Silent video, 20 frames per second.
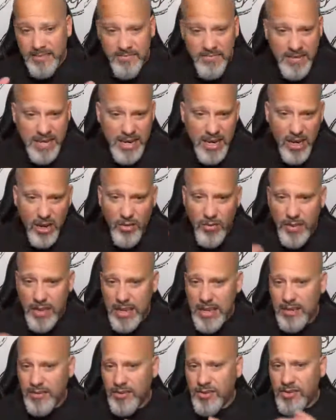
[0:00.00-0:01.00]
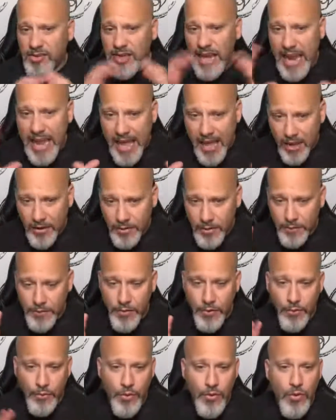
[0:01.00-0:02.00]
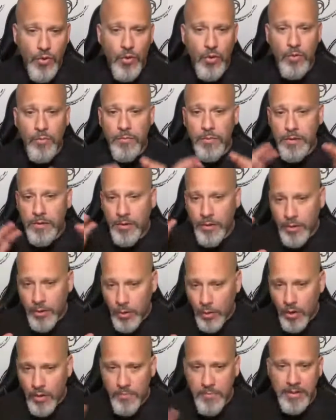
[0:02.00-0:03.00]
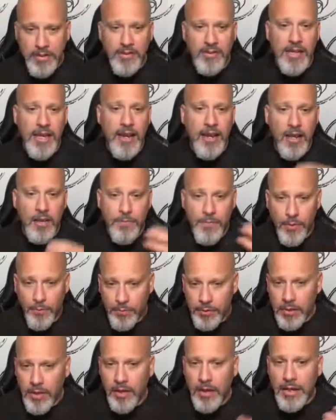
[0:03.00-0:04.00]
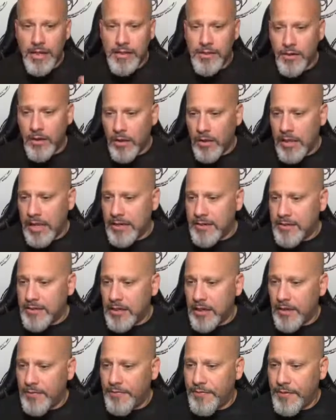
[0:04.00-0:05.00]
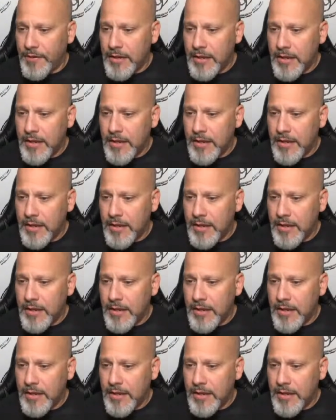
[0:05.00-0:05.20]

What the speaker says: the sound of your room, your equipment setup, your plugins, all that stuff.